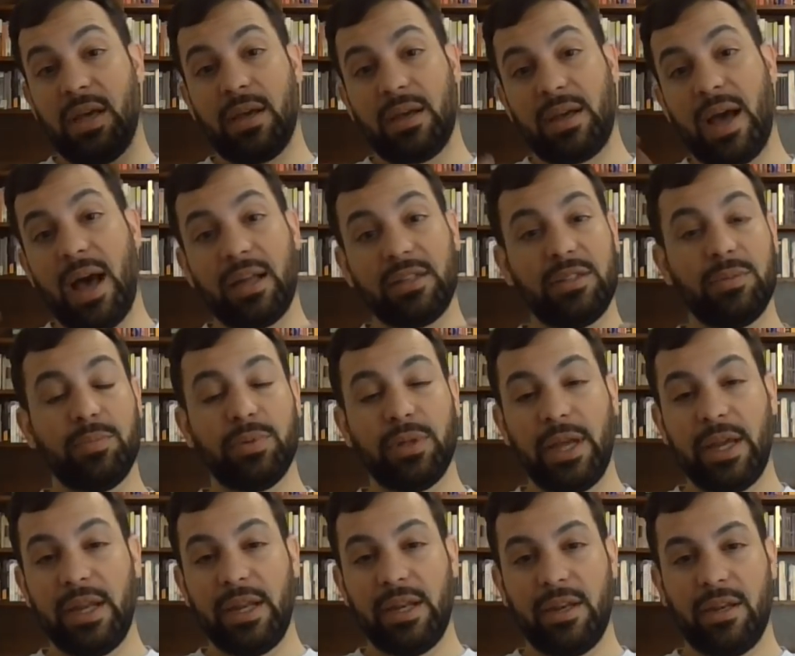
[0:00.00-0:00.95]

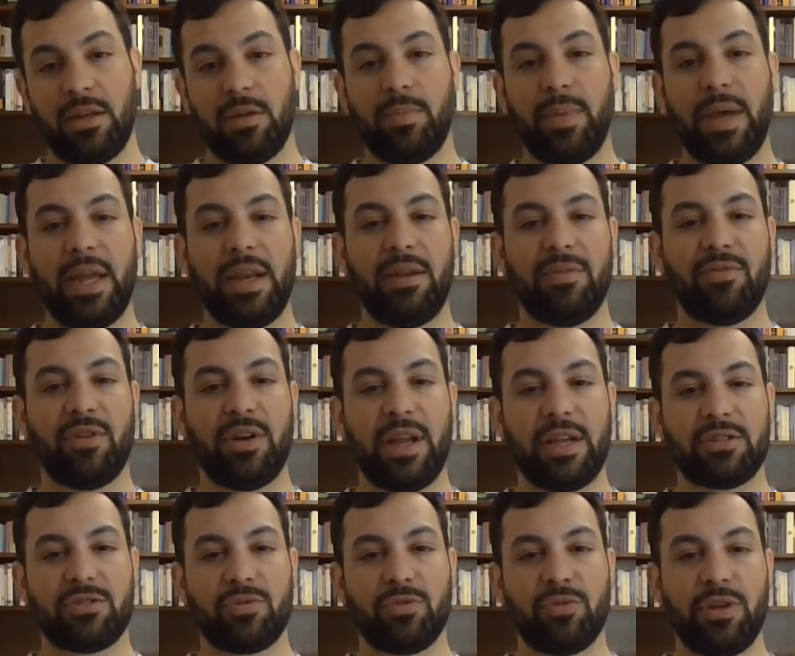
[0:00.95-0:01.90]
contemplating and debating for
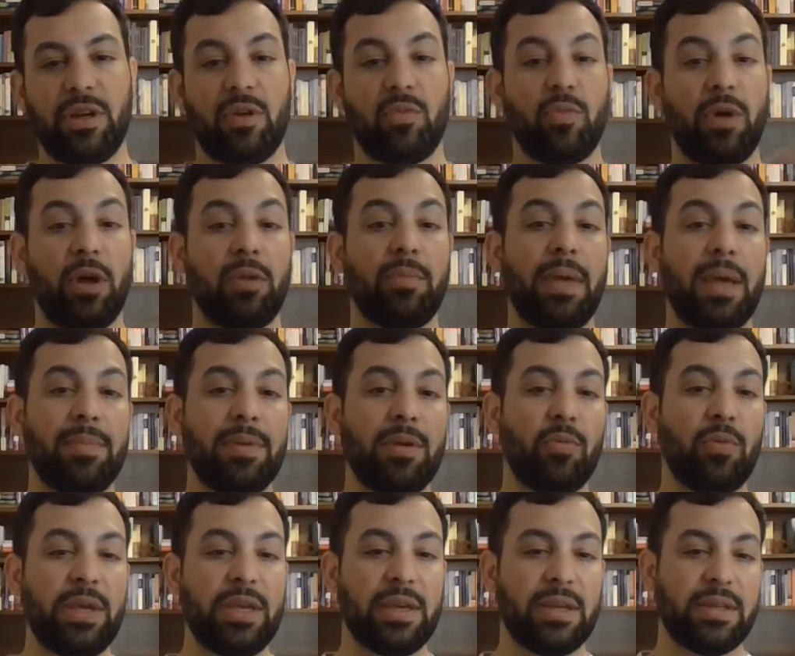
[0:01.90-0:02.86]
next school year, and what maybe
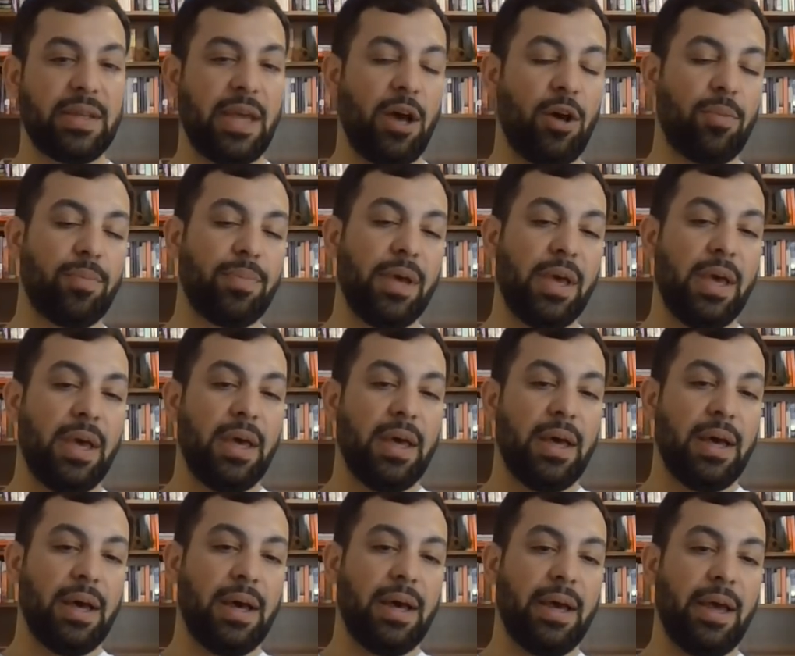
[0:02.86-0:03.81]
we can help
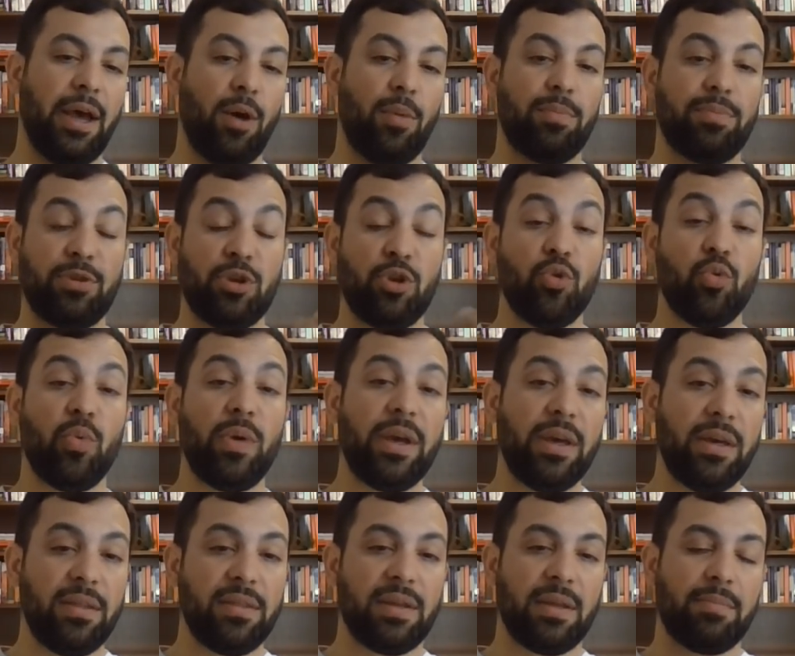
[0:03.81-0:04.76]
you
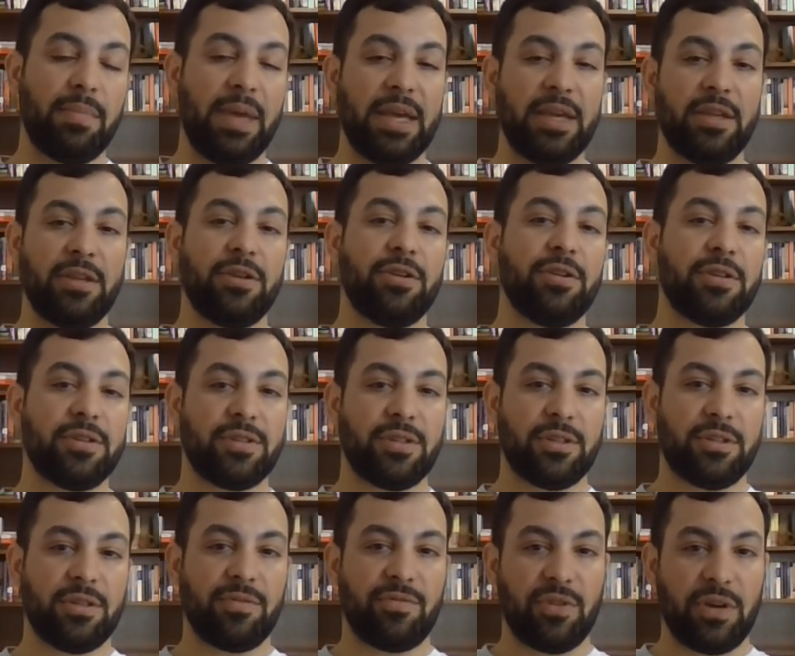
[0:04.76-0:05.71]
with in making your
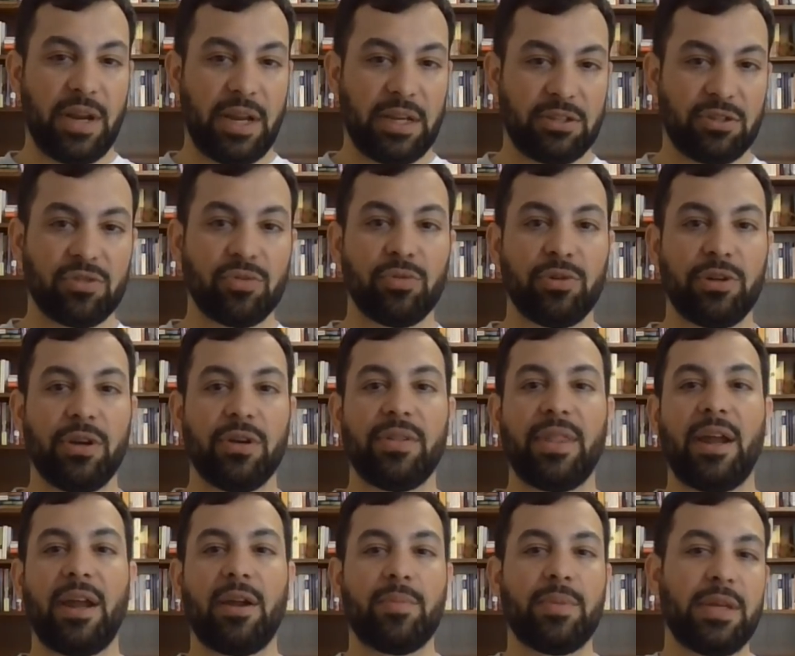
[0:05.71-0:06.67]
decision for next school year.
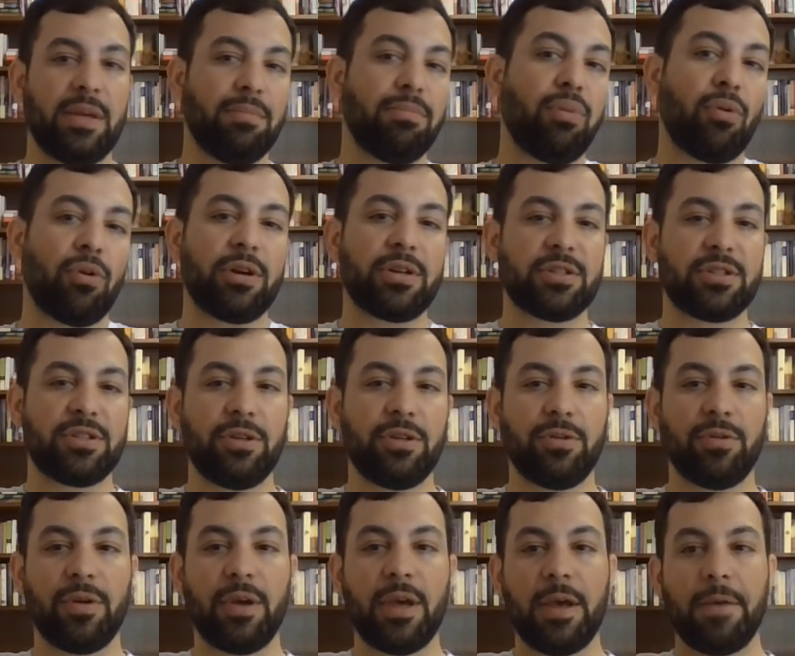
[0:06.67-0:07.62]
That'll be important
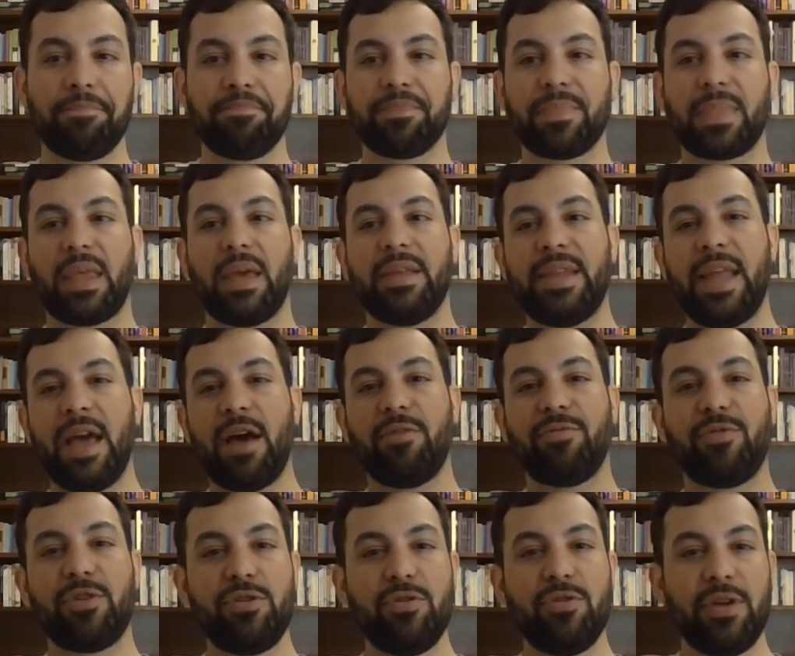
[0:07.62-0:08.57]
too. Now,
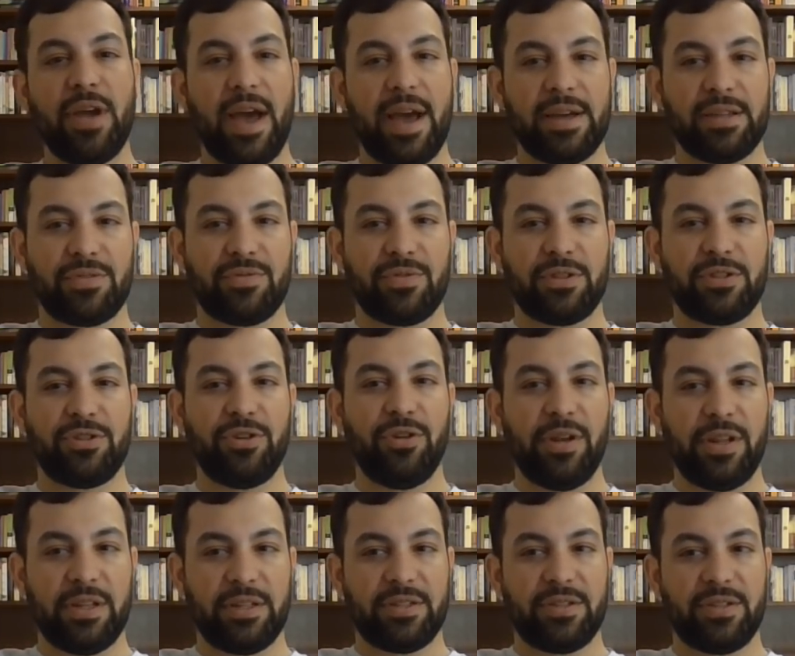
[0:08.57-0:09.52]
for you guys, for
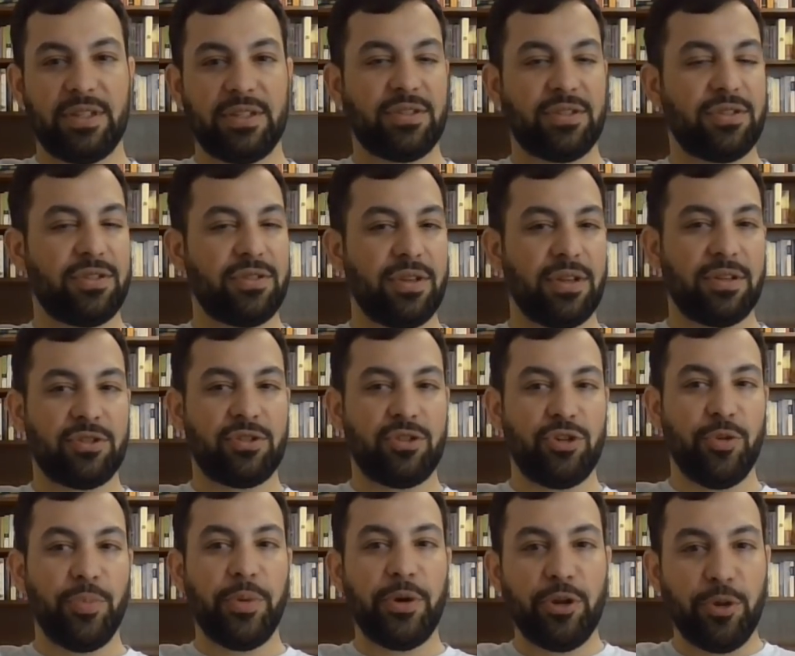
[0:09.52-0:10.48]
students, this is
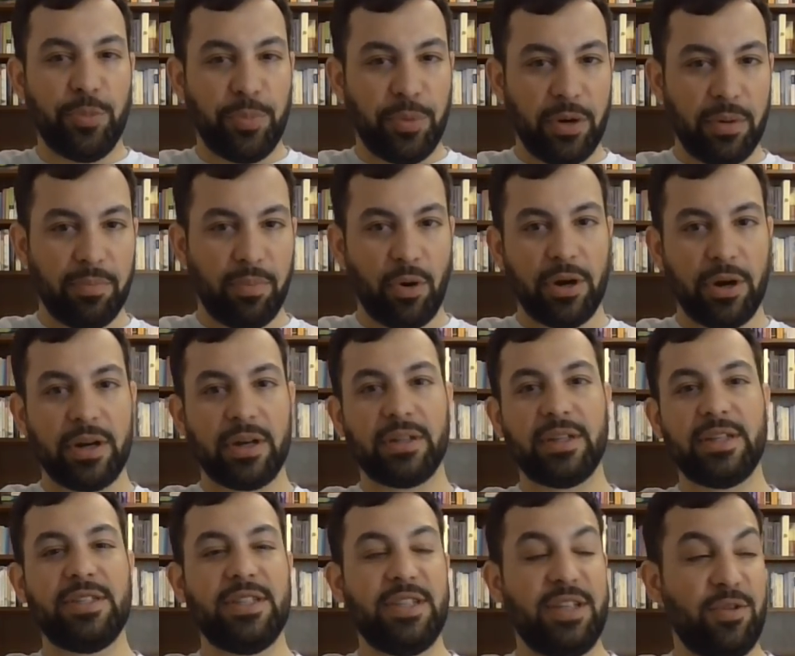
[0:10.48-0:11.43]
super duper important.
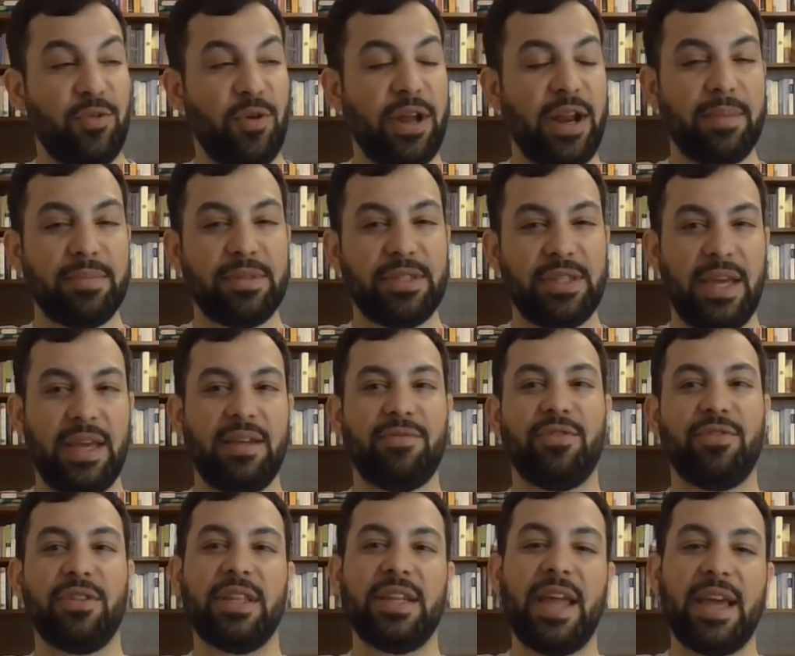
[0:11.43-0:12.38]
Listen to what I'm saying
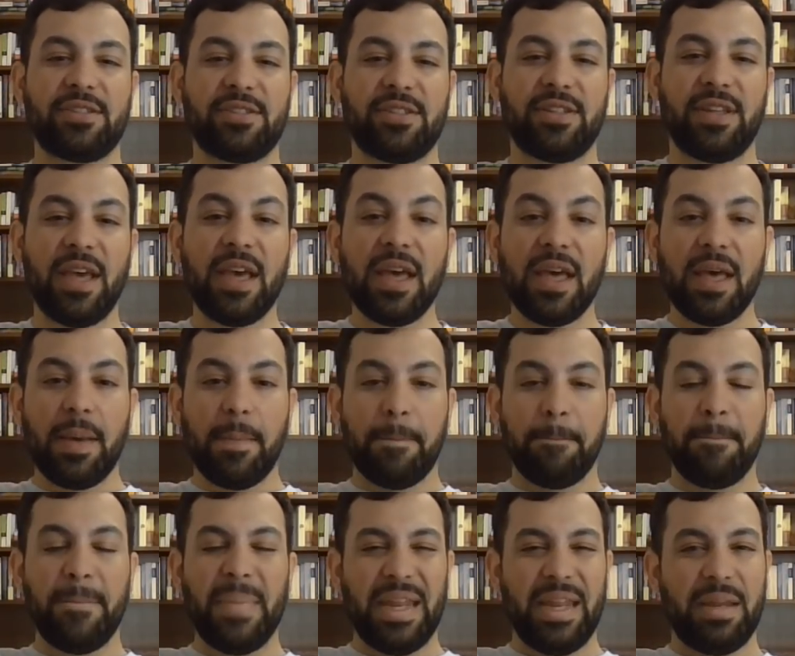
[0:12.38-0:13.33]
for the next
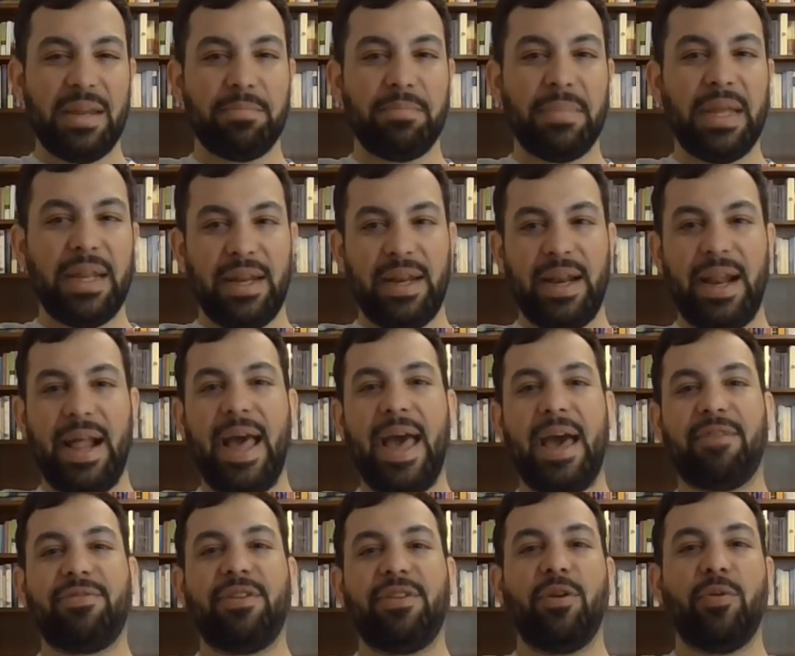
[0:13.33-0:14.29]
minute and a
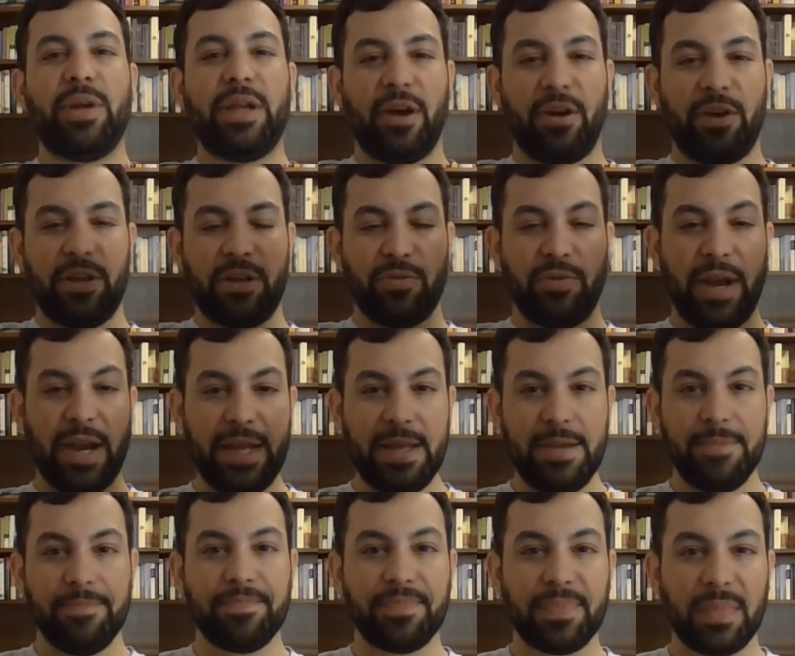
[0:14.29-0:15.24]
half. Here we go. You ready?